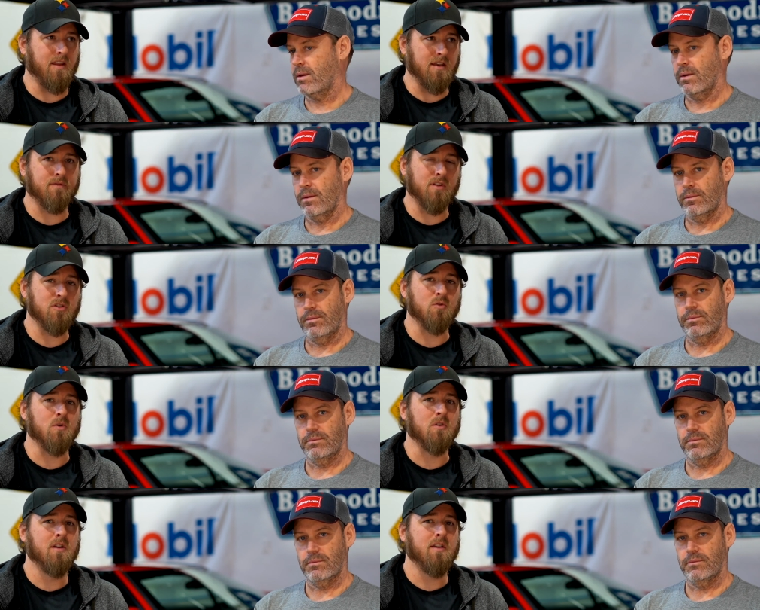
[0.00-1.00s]

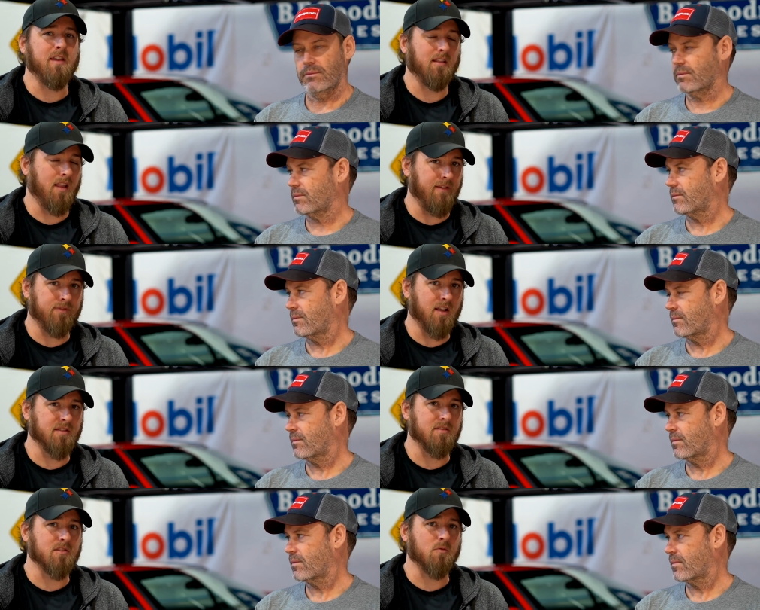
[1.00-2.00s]
Speaker 1: individual in life
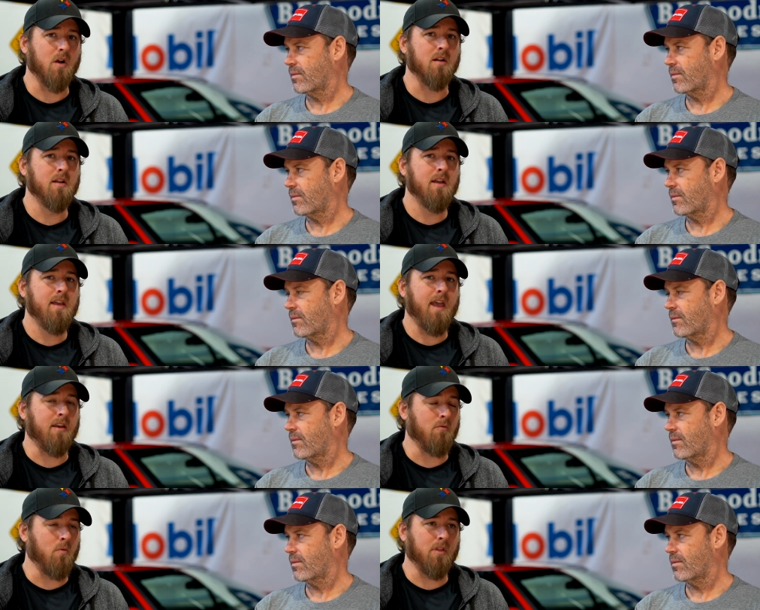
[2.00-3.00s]
lessons as well.
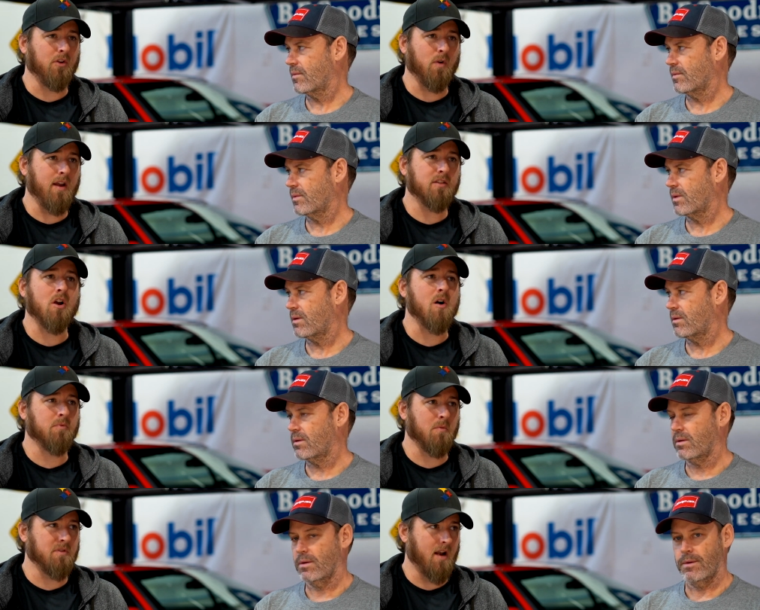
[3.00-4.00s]
And one of the greatest
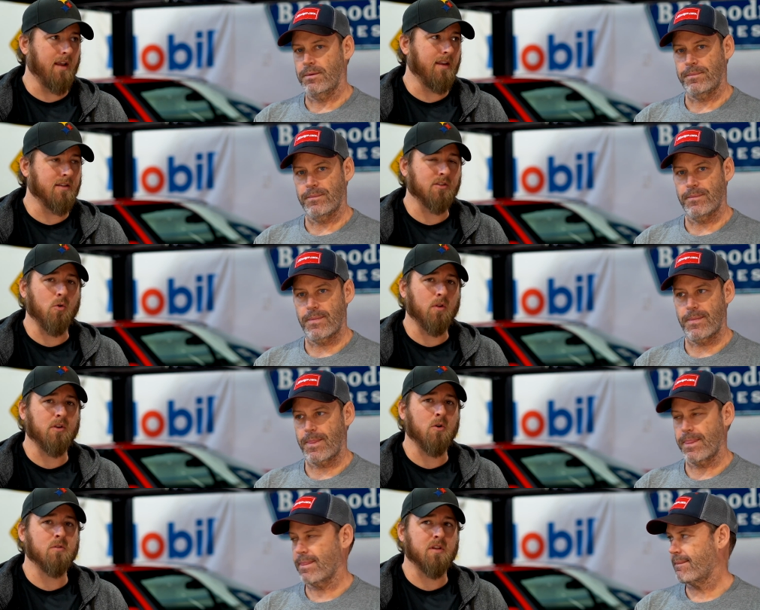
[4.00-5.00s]
compliments that I get as a goalie
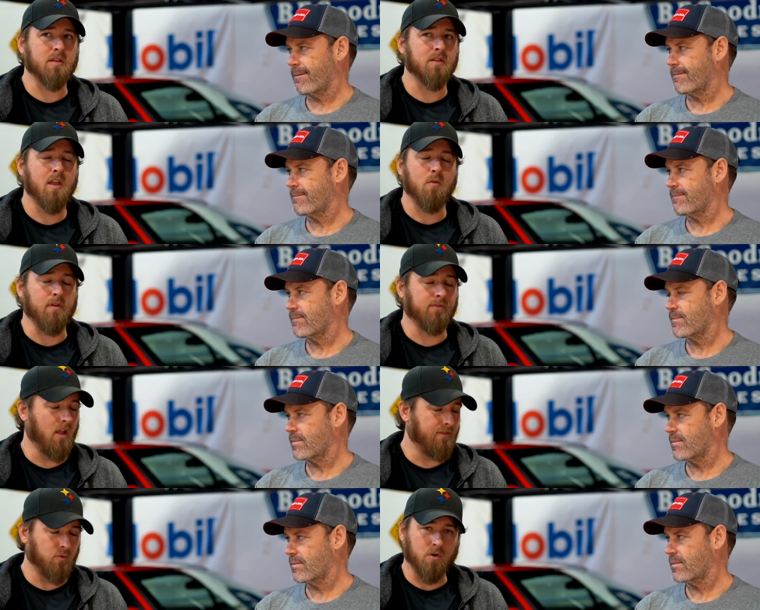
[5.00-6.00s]
coach is we've
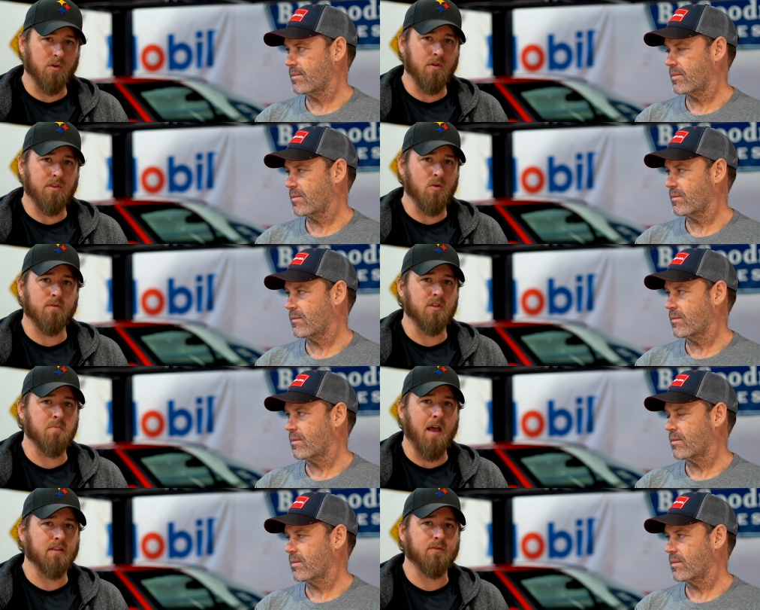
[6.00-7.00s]
loved working with you over these
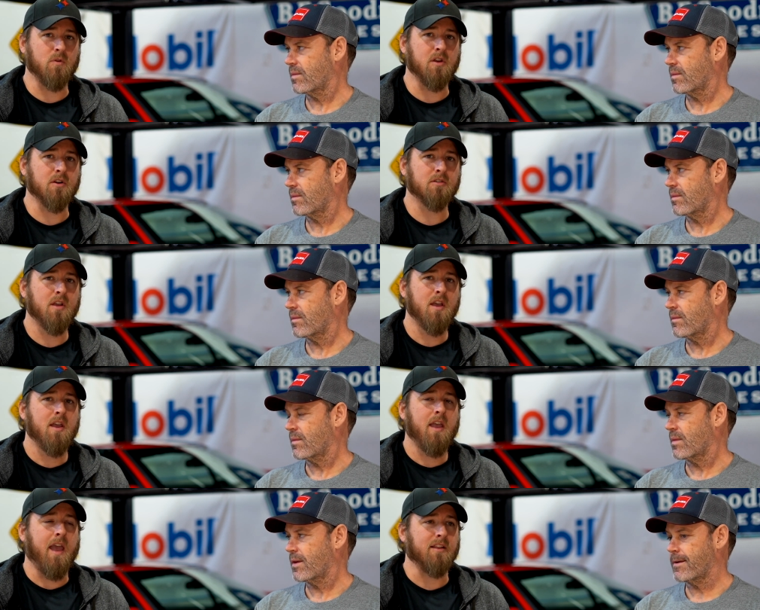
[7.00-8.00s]
past few years.
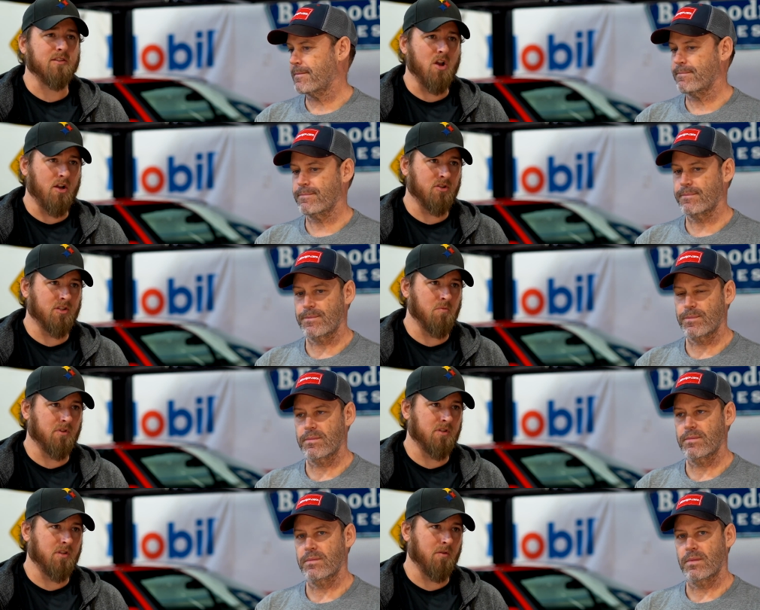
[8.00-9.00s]
And it's not just
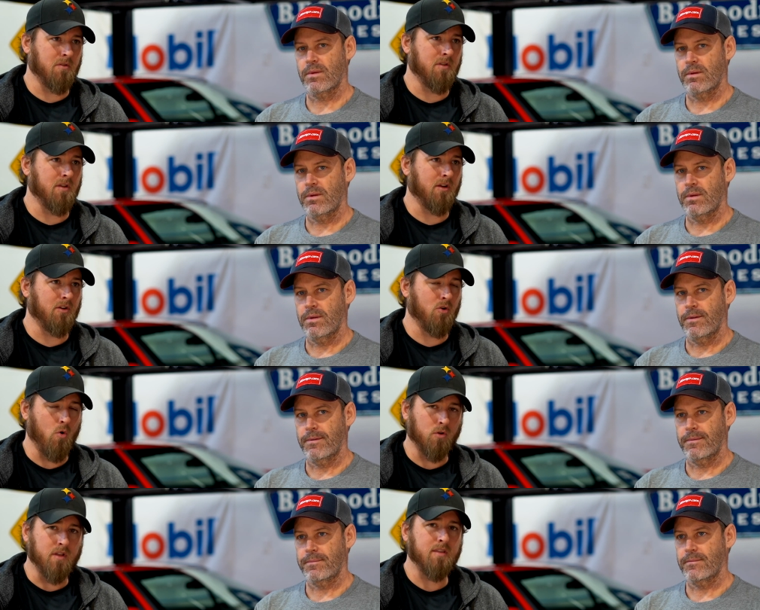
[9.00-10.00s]
about the, the
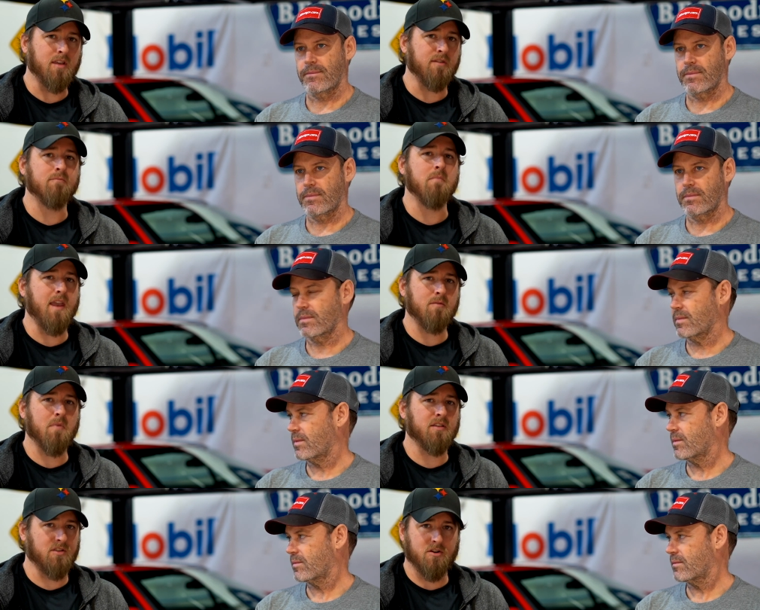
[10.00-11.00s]
goalie that you've made
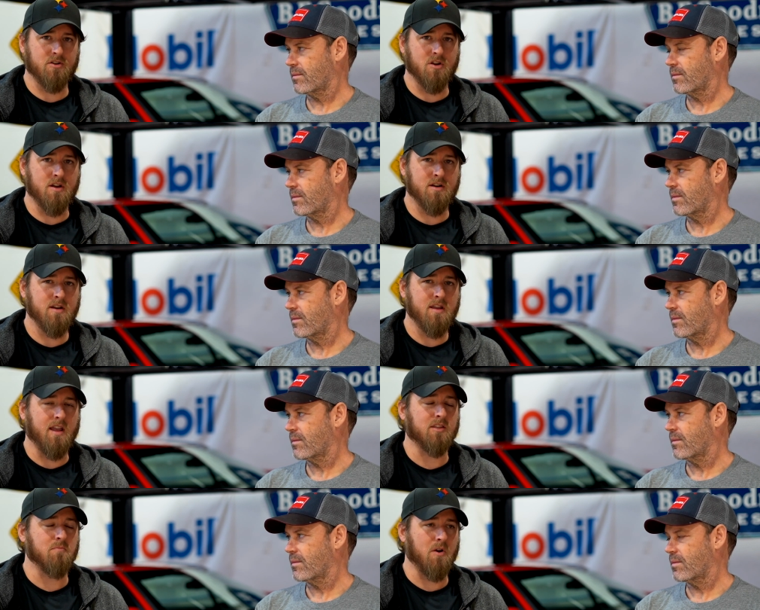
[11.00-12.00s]
my son or daughter,
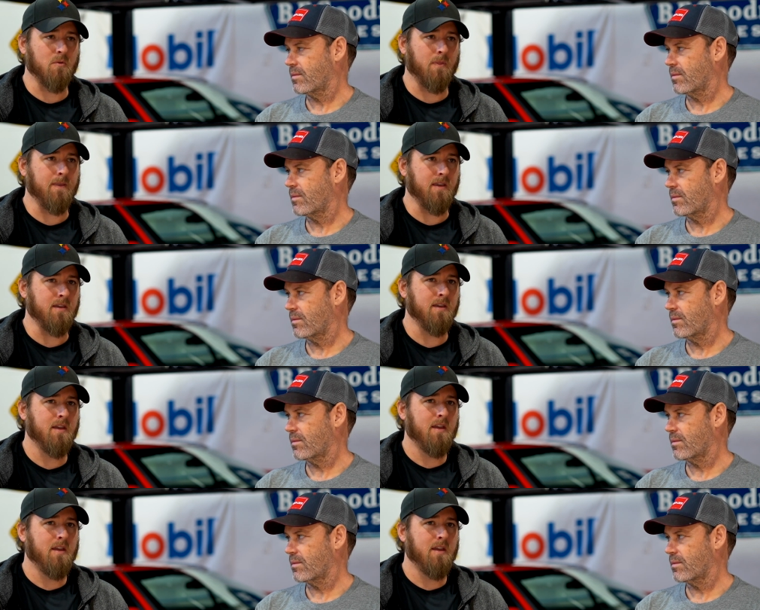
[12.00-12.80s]
it's about the